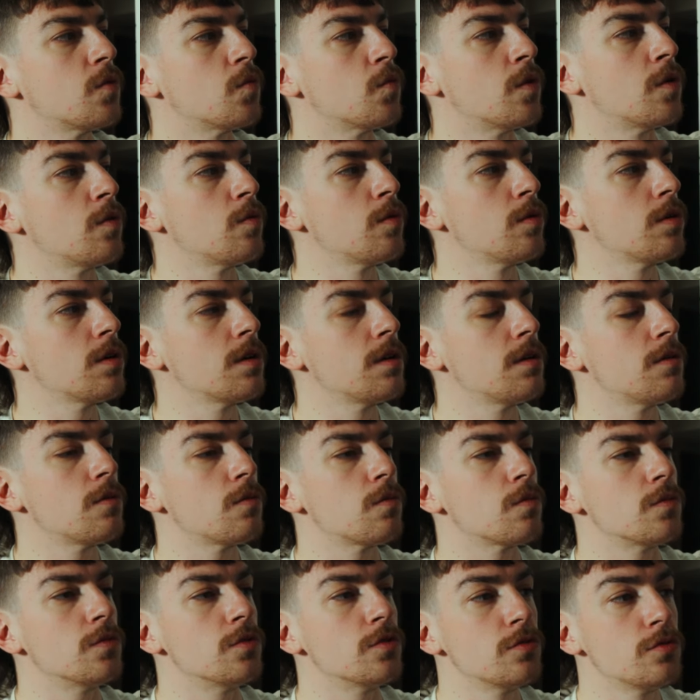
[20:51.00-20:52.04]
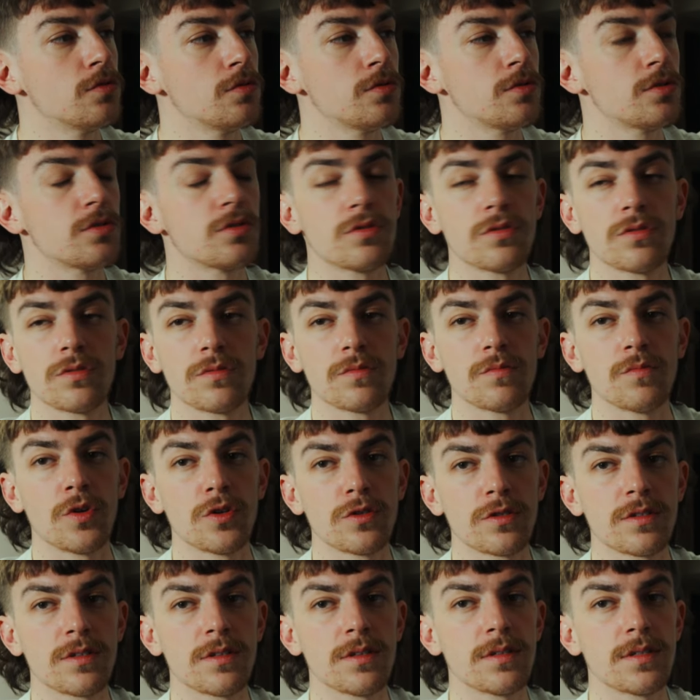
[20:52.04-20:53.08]
What we're gonna use
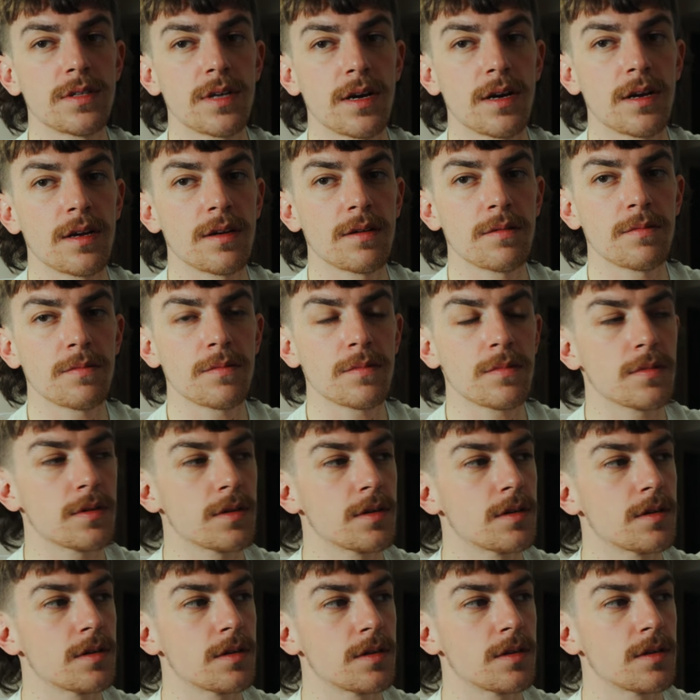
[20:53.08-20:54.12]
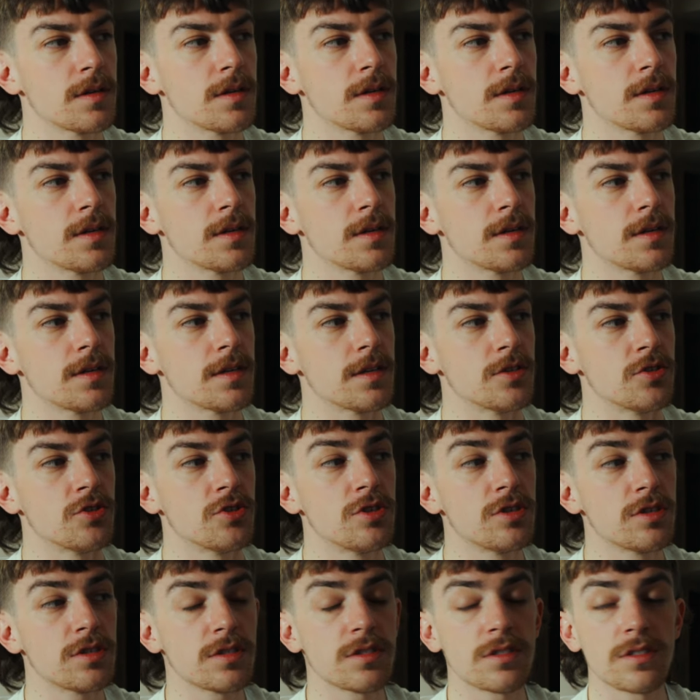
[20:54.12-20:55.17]
most of the time is
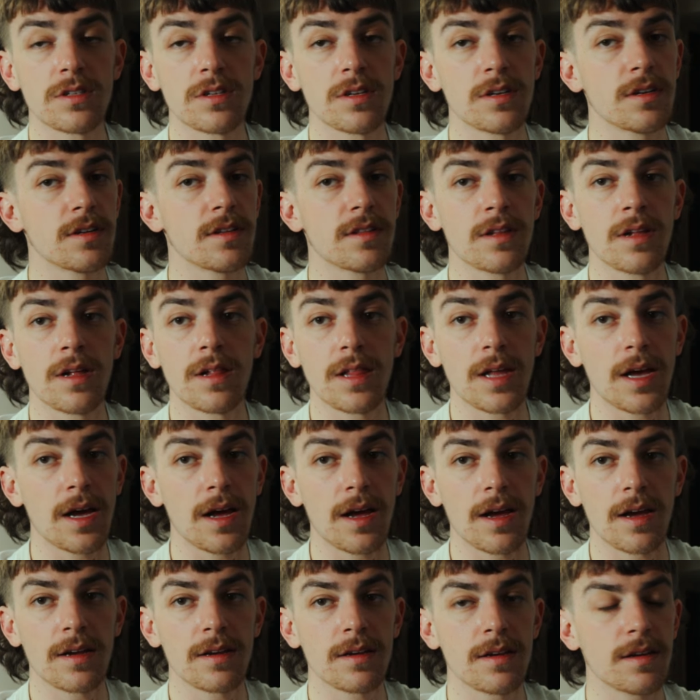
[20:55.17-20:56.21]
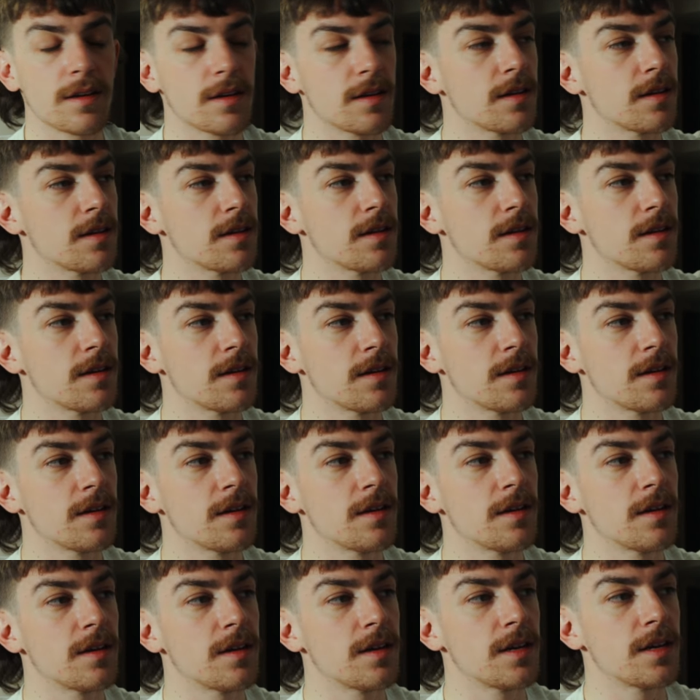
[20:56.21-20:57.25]
just the line
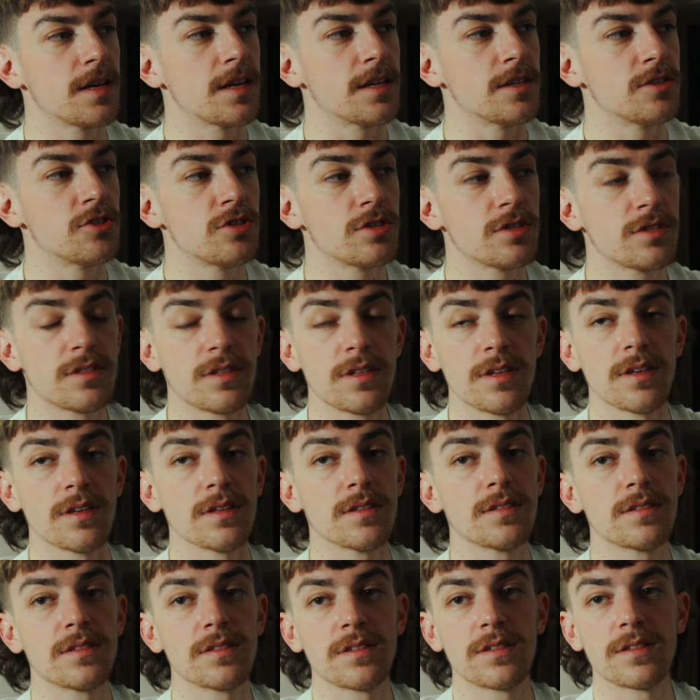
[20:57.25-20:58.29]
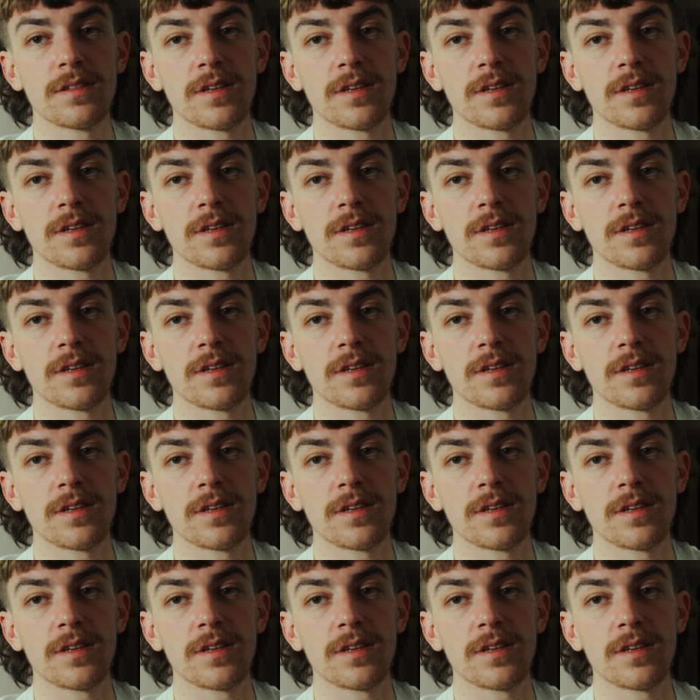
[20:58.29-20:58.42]
and just this.